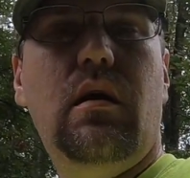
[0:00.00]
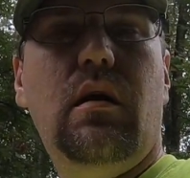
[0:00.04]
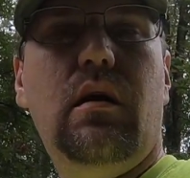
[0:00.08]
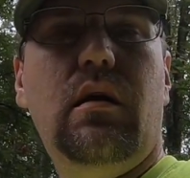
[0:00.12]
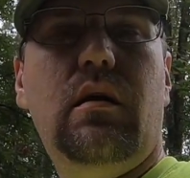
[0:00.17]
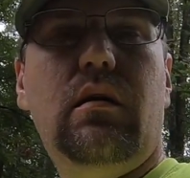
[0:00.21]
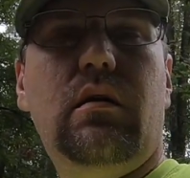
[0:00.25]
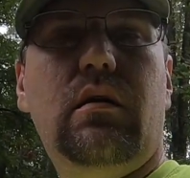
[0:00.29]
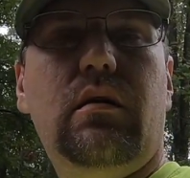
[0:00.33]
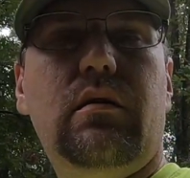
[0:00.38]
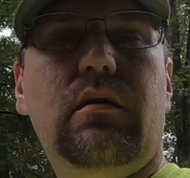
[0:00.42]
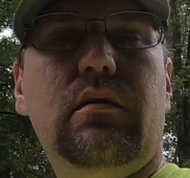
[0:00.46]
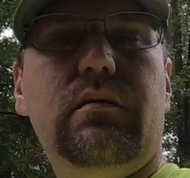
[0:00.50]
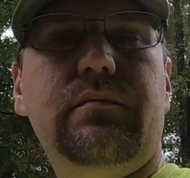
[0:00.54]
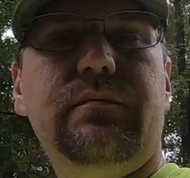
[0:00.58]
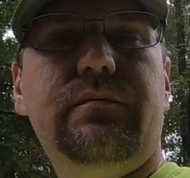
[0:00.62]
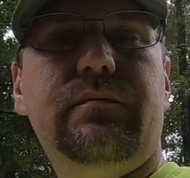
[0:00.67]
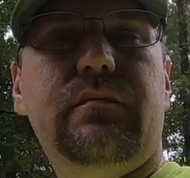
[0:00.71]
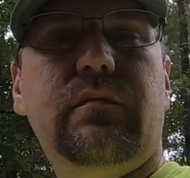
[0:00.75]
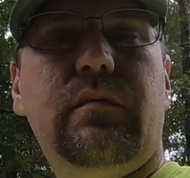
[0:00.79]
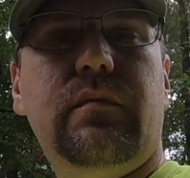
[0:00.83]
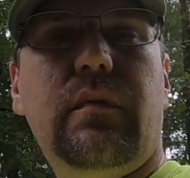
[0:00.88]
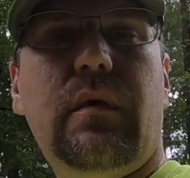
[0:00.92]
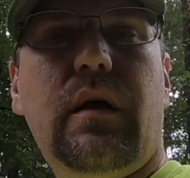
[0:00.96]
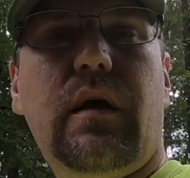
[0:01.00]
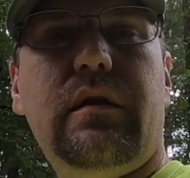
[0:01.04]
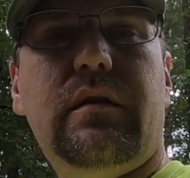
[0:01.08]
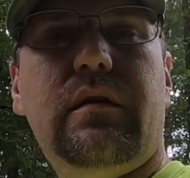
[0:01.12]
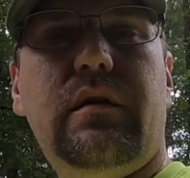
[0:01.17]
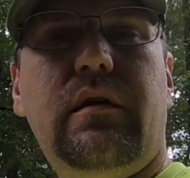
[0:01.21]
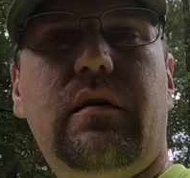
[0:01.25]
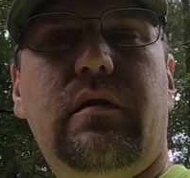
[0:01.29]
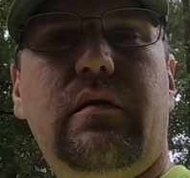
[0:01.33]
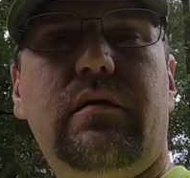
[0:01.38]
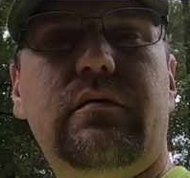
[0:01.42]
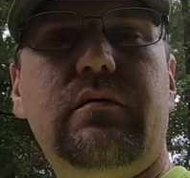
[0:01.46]
I
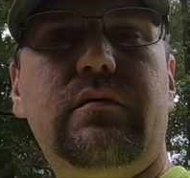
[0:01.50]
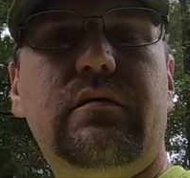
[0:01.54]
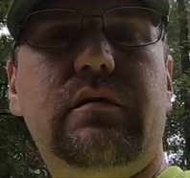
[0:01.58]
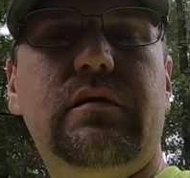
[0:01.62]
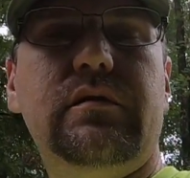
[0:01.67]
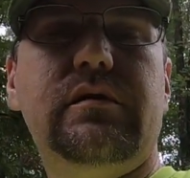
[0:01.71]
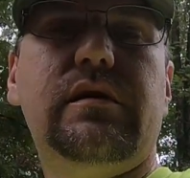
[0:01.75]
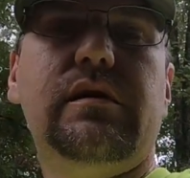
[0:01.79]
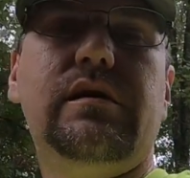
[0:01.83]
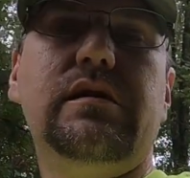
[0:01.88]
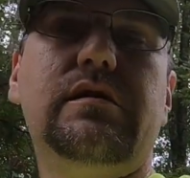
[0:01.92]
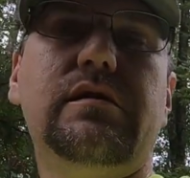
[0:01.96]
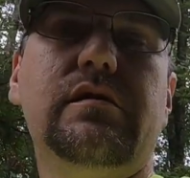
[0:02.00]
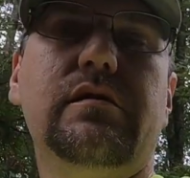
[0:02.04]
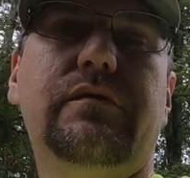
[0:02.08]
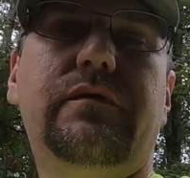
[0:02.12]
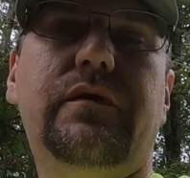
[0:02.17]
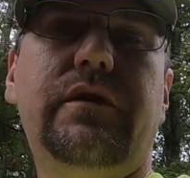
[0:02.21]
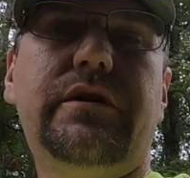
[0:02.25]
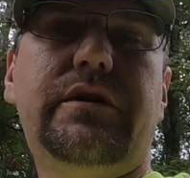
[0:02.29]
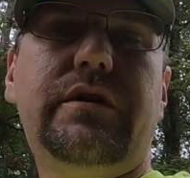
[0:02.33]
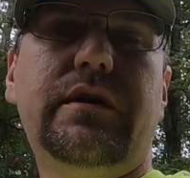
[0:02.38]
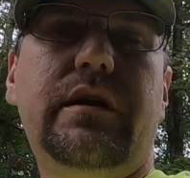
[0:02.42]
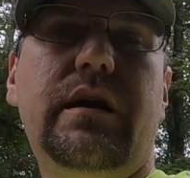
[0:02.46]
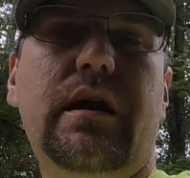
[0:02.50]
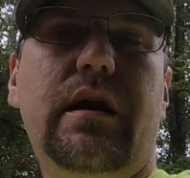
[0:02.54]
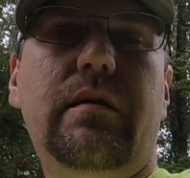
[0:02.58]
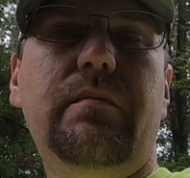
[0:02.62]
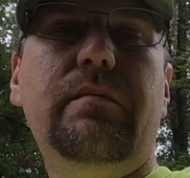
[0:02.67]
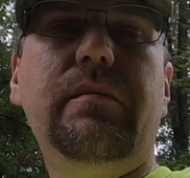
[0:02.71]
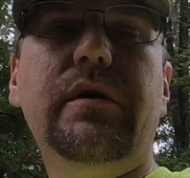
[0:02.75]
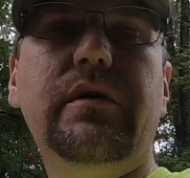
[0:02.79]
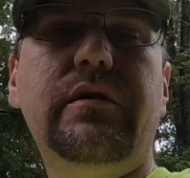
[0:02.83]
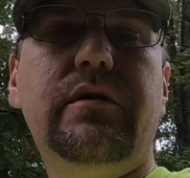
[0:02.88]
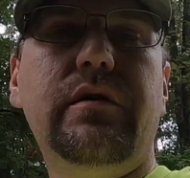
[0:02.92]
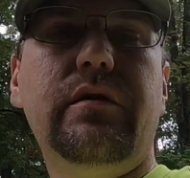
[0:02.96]
thought since the fishing hadn't
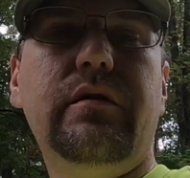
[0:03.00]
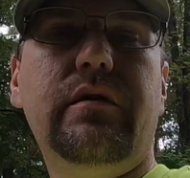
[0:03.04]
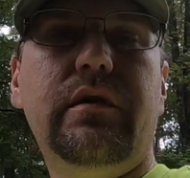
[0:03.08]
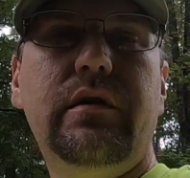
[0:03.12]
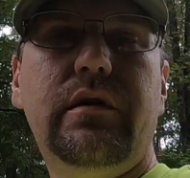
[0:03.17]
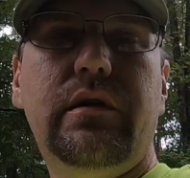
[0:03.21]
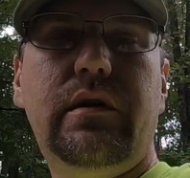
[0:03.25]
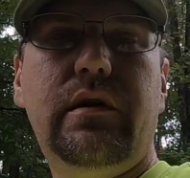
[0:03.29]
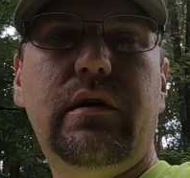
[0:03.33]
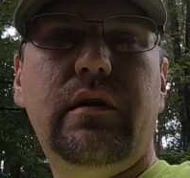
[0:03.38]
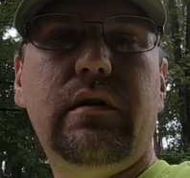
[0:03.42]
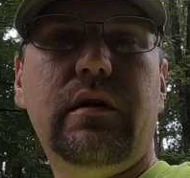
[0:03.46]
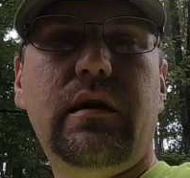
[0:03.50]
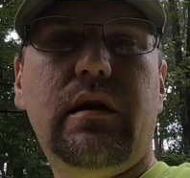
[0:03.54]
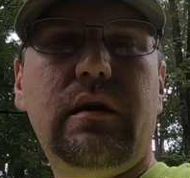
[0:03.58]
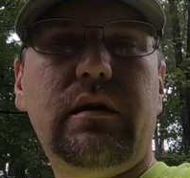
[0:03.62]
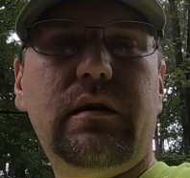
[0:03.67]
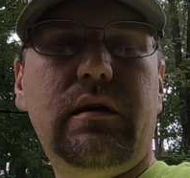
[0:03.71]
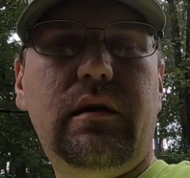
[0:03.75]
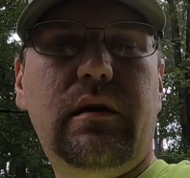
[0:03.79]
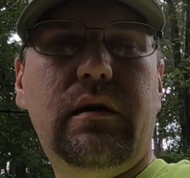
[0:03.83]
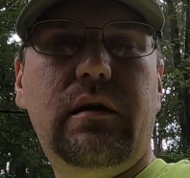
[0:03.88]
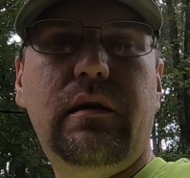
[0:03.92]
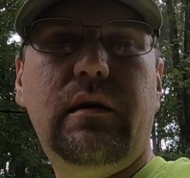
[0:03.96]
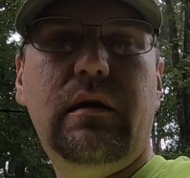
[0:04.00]
been too good here lately,